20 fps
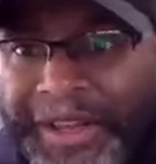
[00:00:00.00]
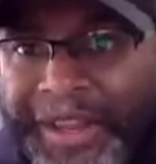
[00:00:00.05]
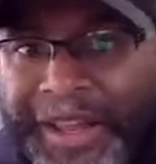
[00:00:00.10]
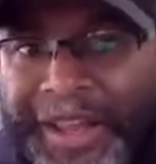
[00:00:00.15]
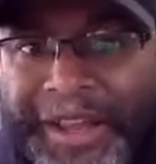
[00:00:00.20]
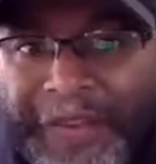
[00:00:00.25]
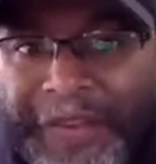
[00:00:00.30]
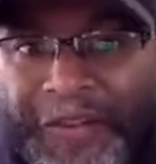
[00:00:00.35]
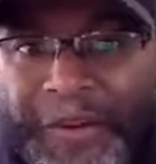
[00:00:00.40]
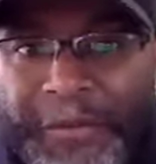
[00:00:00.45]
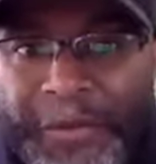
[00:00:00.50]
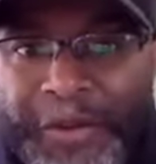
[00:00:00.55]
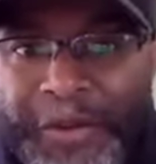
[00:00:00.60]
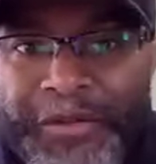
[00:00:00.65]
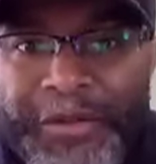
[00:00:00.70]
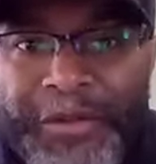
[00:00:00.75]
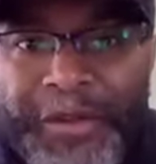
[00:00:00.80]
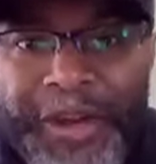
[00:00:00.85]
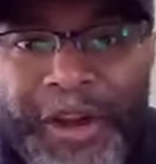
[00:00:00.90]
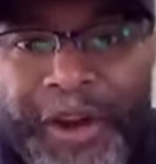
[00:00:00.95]
Like for you
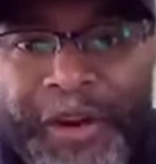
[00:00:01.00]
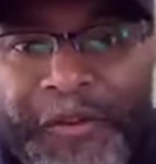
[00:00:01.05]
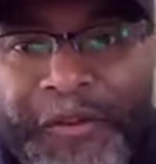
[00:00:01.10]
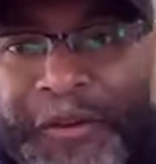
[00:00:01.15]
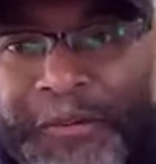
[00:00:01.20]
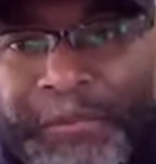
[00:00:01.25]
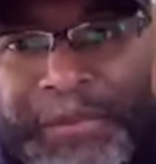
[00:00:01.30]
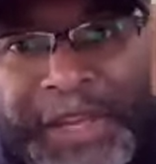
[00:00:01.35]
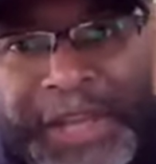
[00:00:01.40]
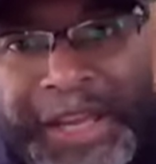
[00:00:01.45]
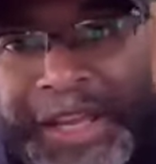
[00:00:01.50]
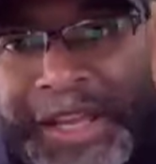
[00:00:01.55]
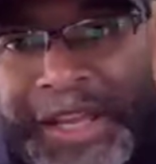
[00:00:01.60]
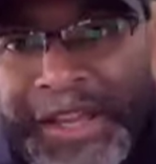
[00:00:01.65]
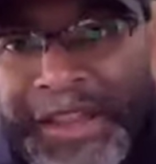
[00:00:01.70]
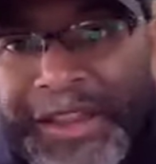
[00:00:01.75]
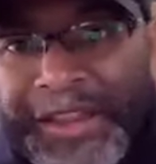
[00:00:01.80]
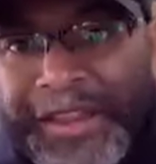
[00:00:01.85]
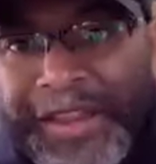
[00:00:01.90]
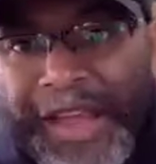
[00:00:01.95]
to go from
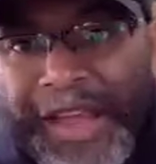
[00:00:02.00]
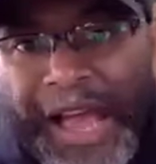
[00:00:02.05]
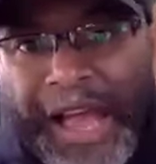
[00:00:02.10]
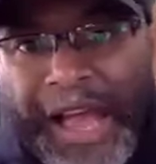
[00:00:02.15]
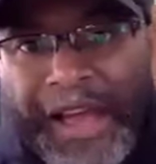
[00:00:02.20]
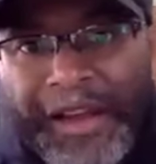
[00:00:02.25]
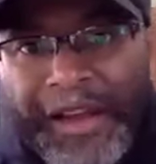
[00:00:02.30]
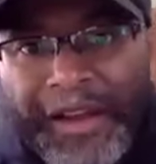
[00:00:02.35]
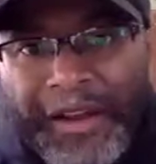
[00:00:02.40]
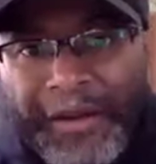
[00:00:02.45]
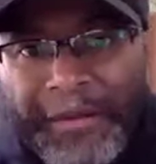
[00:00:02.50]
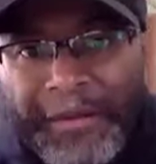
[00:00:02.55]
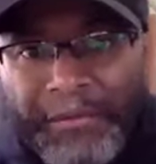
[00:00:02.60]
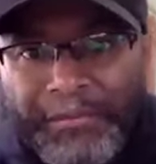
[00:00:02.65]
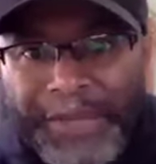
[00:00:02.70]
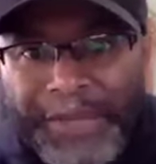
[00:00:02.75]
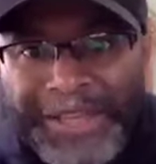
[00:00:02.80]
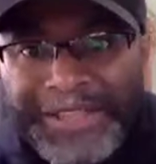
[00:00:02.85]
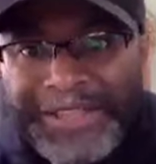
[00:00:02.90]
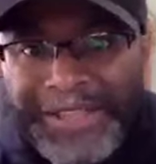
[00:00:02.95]
being
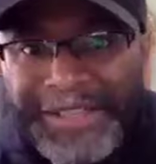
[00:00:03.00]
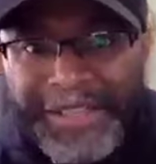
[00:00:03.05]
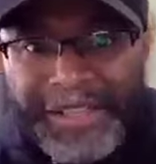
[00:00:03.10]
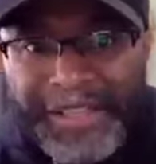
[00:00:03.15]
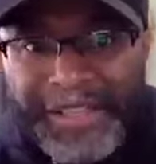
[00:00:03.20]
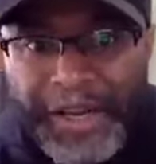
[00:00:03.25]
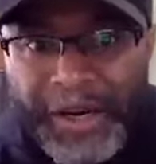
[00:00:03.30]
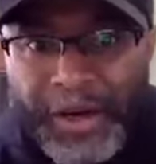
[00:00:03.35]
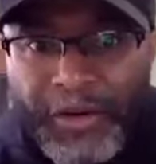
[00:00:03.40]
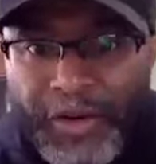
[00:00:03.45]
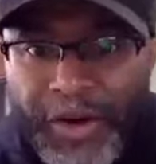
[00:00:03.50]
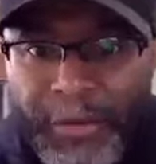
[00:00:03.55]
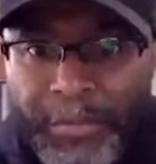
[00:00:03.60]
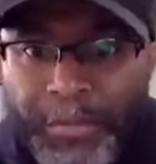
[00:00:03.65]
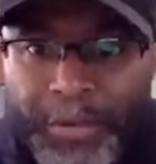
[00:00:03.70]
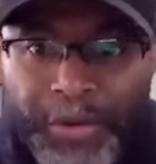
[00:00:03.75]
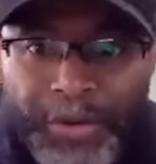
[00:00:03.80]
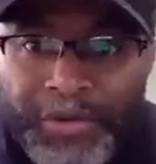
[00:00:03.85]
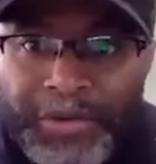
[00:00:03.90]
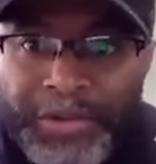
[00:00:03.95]
basically a
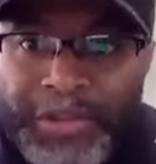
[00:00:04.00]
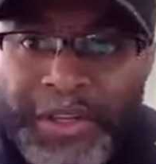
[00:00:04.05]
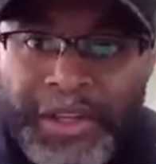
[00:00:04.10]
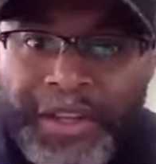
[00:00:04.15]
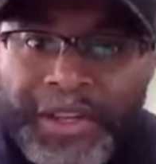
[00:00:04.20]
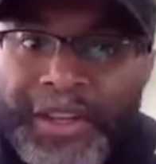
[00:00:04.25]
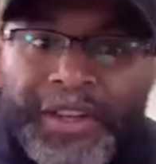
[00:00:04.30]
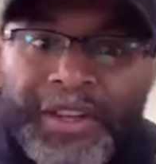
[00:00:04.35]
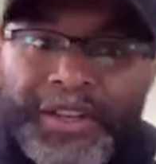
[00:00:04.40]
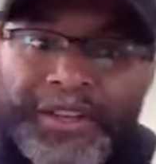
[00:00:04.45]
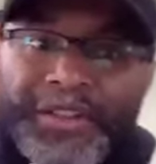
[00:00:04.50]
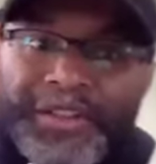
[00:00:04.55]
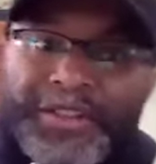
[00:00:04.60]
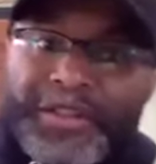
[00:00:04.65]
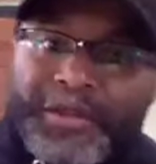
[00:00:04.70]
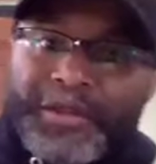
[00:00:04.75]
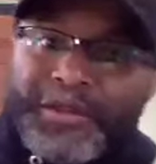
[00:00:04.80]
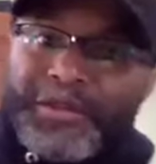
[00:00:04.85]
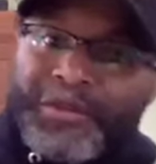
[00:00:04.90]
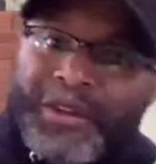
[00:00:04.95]
cripple
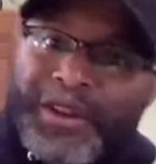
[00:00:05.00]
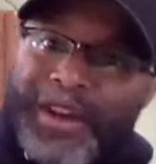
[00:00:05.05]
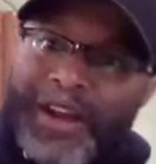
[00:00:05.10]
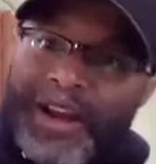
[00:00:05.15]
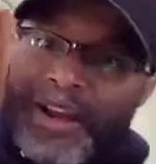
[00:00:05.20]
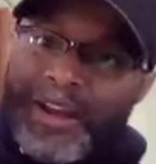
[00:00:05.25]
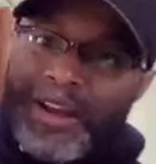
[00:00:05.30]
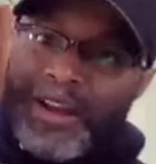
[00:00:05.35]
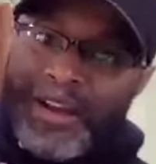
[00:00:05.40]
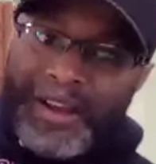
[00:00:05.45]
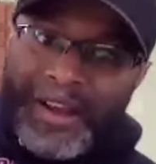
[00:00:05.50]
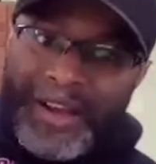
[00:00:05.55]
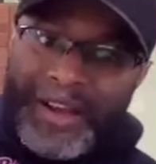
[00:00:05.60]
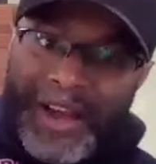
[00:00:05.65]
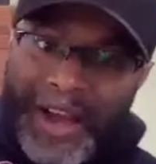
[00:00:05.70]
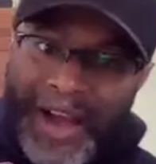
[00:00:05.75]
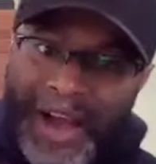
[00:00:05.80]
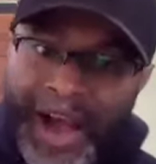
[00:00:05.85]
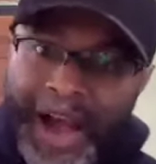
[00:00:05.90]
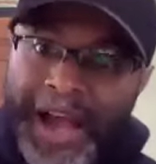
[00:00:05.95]
to
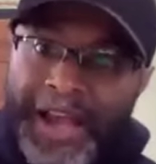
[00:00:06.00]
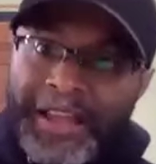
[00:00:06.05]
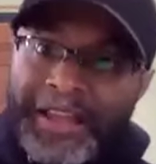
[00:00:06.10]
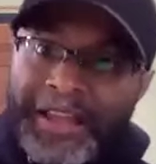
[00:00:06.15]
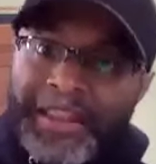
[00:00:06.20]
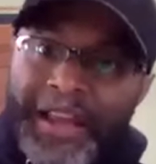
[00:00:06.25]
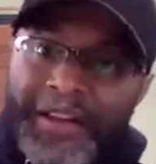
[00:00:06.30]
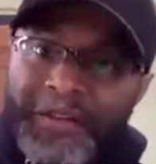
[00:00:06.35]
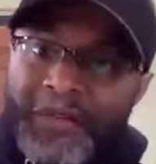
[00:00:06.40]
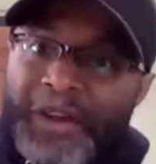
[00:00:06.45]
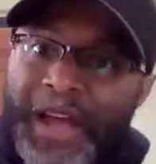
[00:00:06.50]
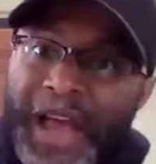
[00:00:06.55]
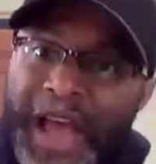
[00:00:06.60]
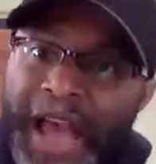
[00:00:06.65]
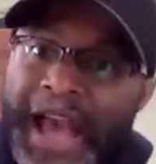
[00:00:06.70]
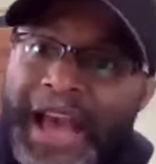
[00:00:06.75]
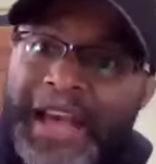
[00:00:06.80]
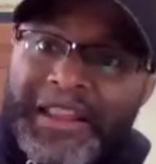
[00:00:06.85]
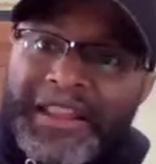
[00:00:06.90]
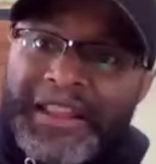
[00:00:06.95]
a high level
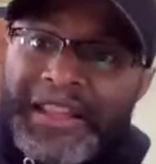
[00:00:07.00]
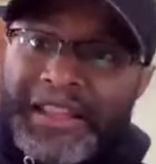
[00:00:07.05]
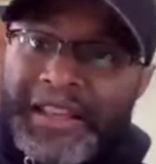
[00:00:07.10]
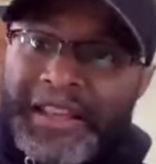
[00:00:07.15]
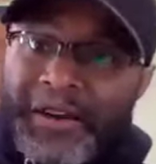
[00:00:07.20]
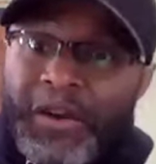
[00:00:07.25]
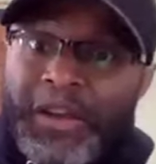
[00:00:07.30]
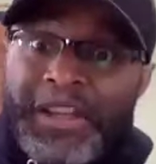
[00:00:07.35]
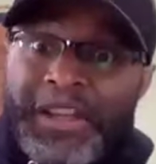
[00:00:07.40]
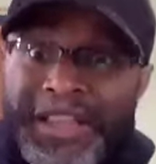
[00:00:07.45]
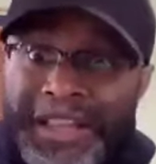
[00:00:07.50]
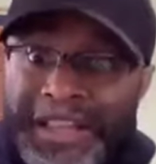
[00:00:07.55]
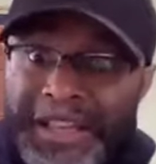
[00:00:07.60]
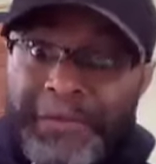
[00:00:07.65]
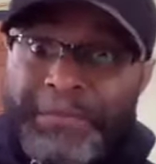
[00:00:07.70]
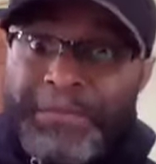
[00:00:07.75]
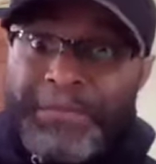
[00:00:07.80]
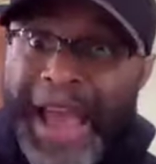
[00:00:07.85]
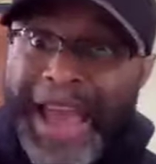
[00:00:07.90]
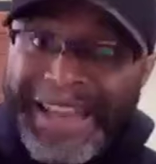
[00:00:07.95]
athlete,
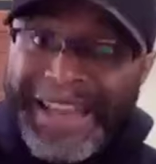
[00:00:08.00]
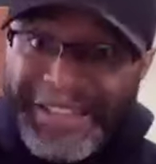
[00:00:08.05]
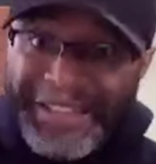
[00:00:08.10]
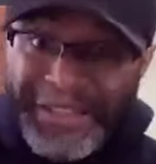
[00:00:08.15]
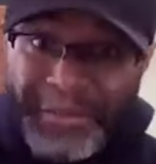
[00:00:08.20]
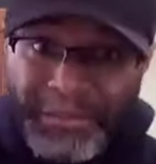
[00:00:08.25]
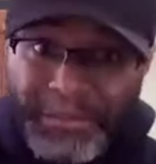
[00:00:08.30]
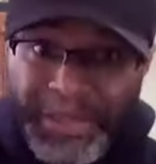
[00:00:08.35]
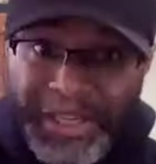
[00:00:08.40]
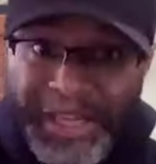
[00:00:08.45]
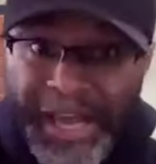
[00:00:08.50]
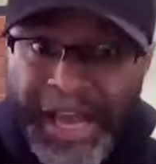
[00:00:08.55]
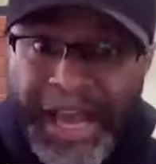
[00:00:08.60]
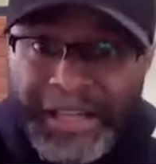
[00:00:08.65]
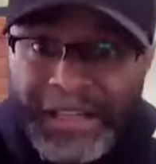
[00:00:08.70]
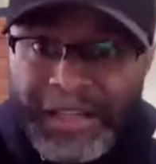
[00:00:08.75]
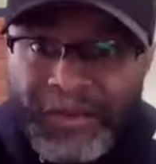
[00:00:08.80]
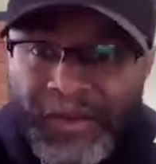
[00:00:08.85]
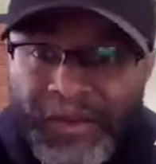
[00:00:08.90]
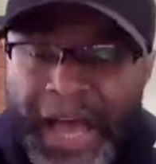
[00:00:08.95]
getting back to being a
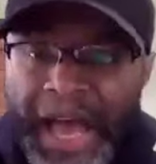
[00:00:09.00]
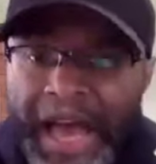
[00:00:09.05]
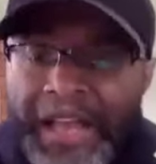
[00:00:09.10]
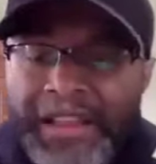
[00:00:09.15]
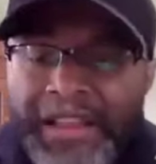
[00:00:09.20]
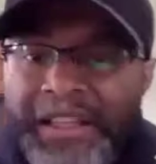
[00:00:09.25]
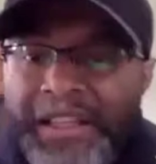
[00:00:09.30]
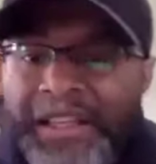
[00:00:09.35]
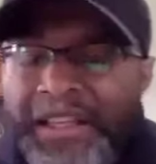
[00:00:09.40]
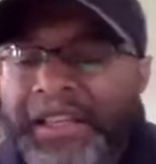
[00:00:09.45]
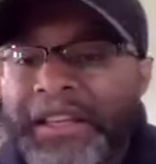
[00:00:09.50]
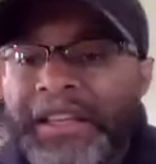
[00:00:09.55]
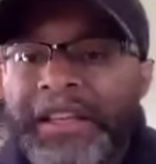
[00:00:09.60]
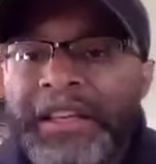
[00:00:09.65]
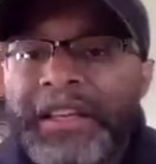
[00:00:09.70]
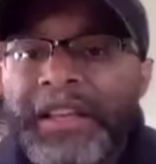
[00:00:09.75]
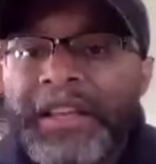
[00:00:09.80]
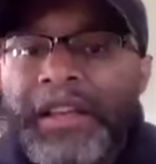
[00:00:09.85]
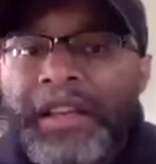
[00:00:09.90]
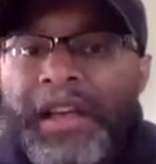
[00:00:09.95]
high level athlete,